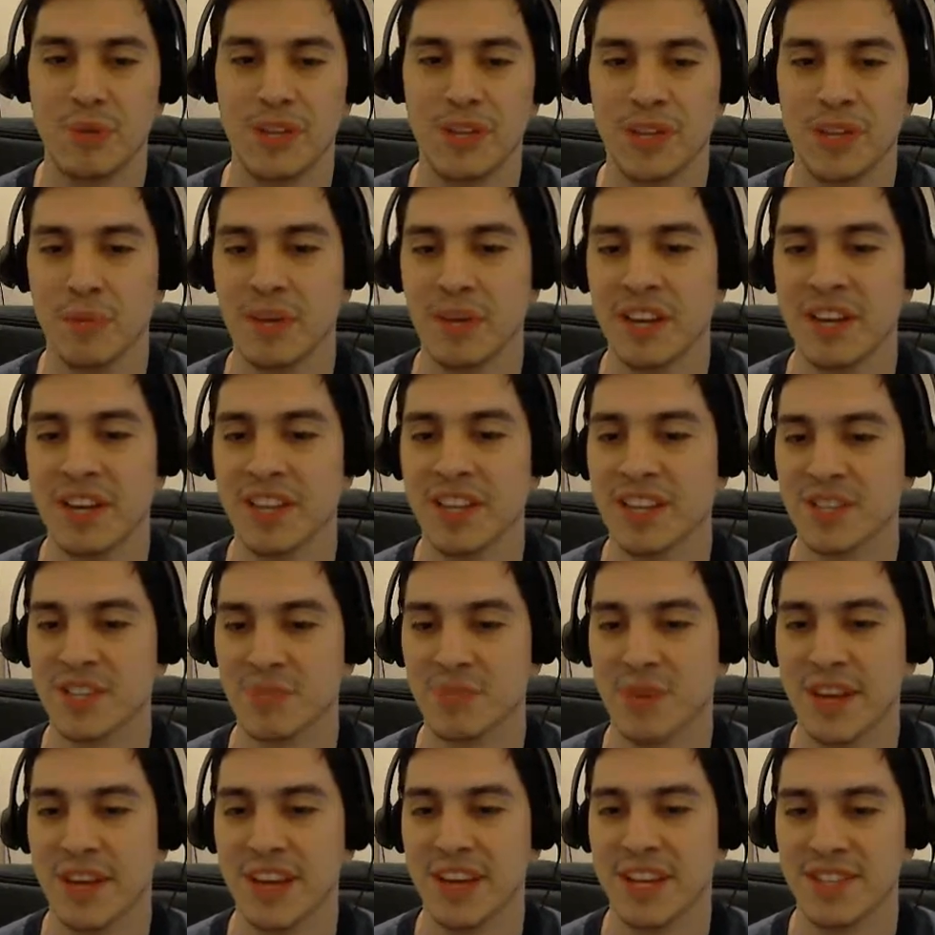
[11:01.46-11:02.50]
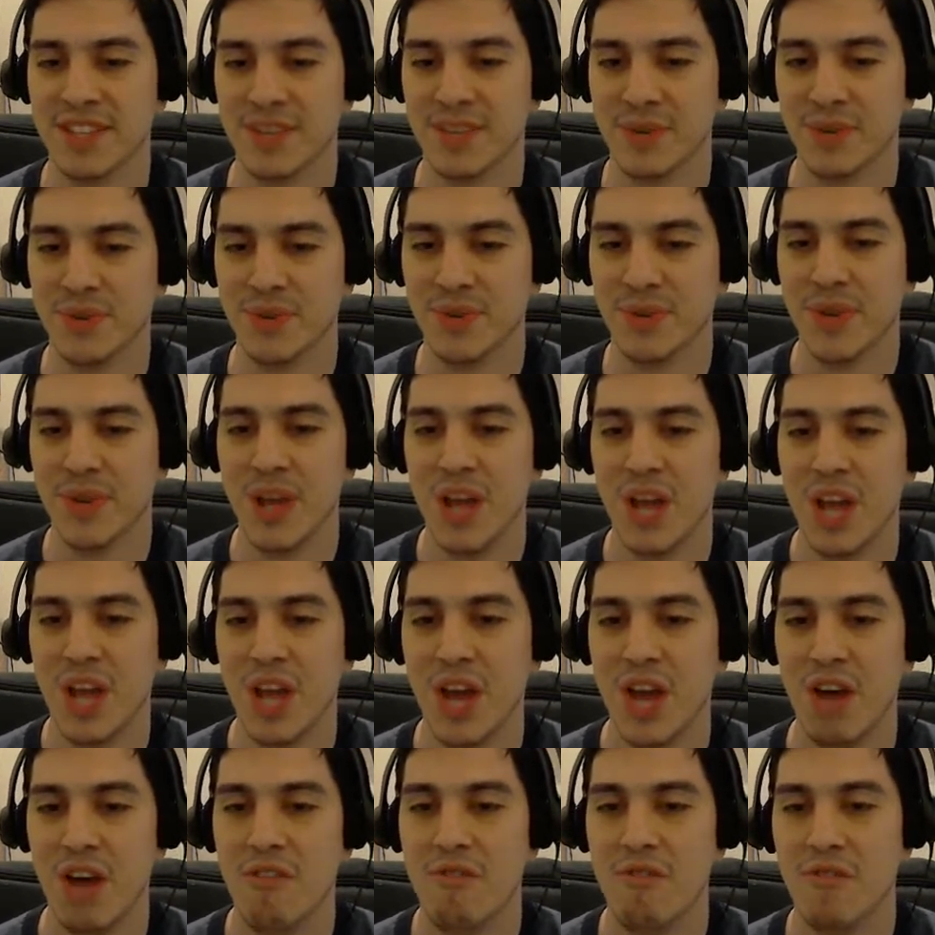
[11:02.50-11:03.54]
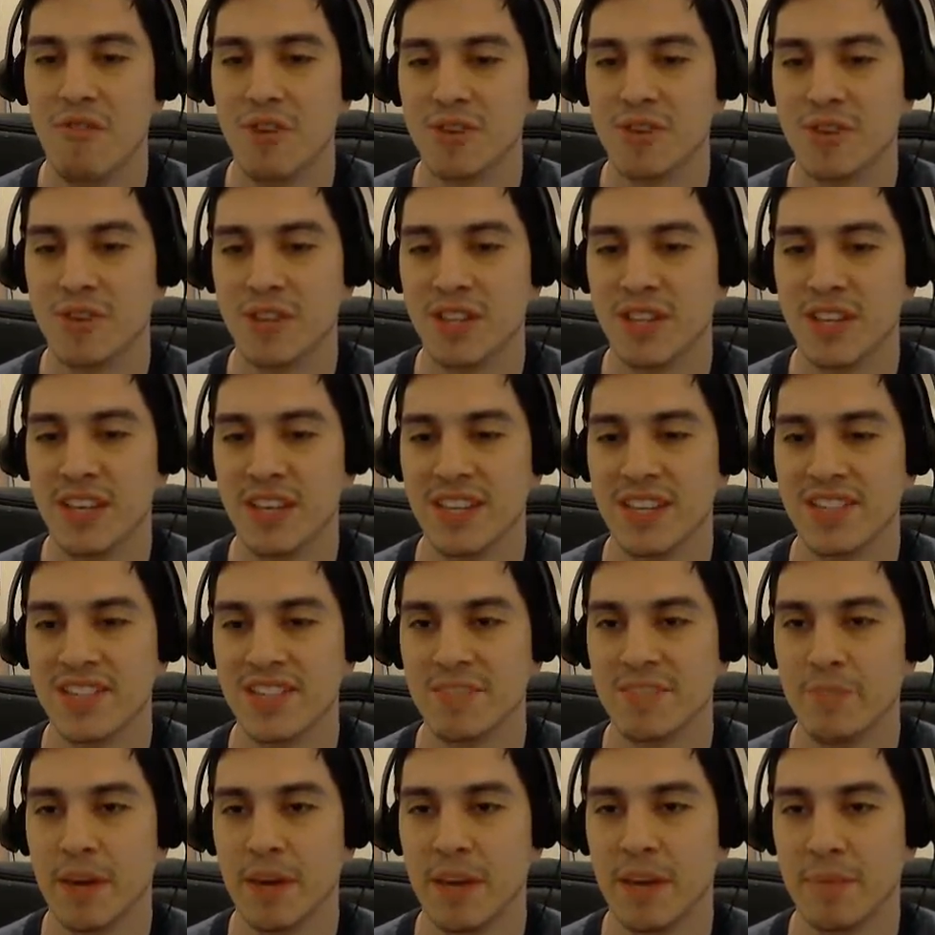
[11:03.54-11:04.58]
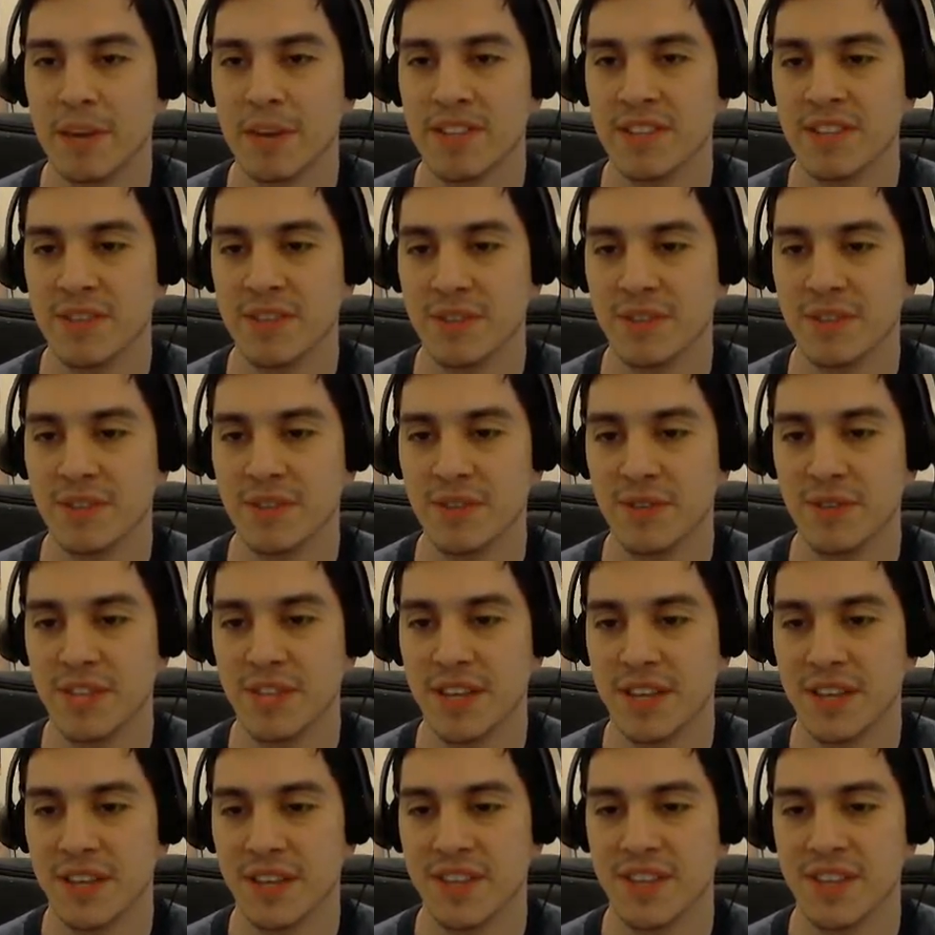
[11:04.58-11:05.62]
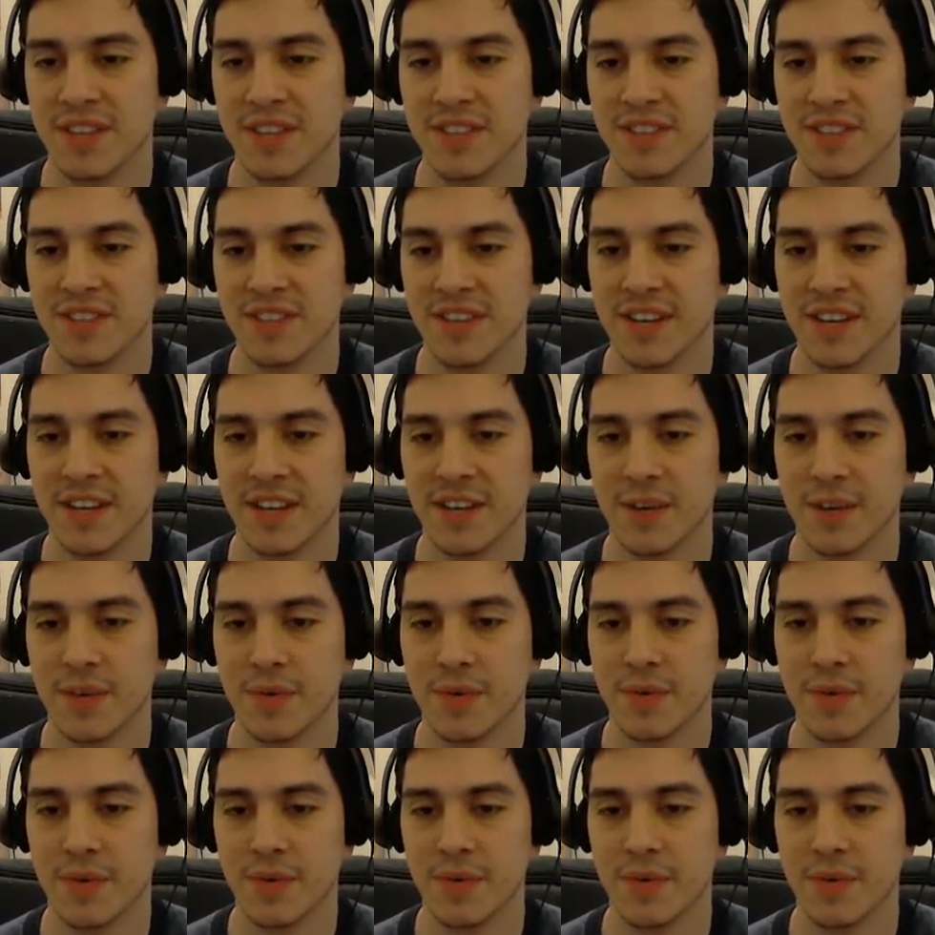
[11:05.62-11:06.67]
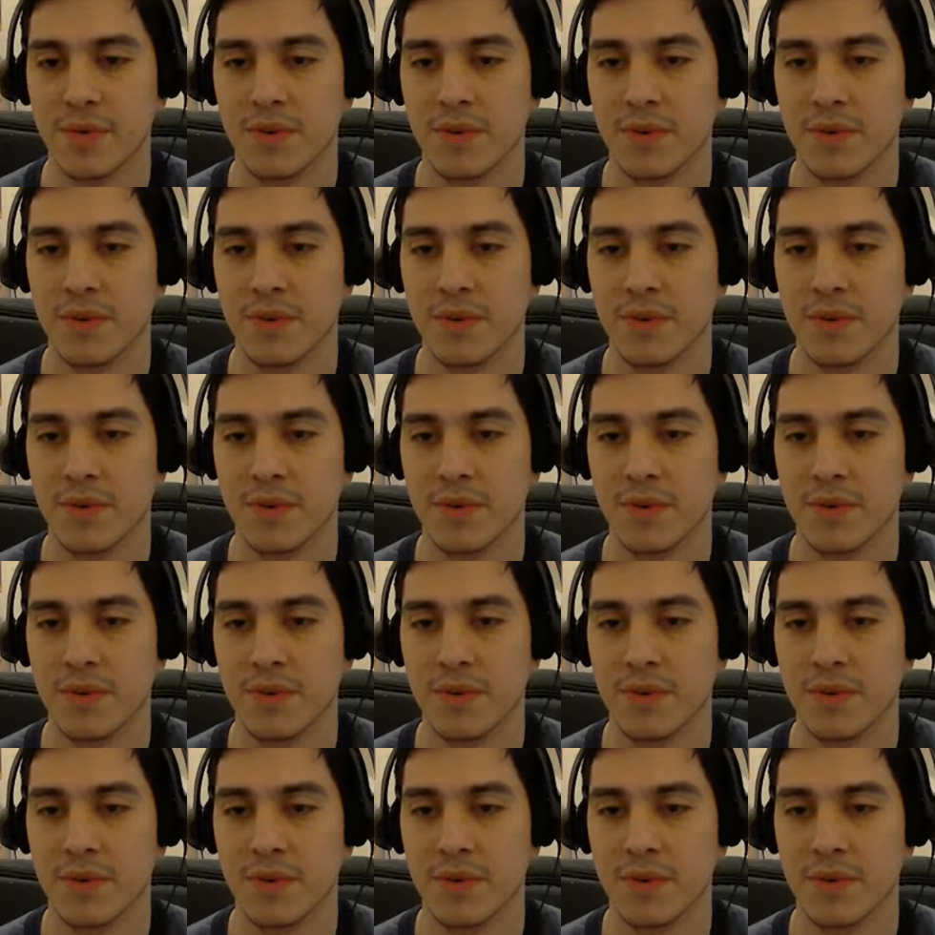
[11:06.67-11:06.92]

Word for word: bit at the beginning, that's why I had to, unfortunately, spike myself to death. Just kind of go...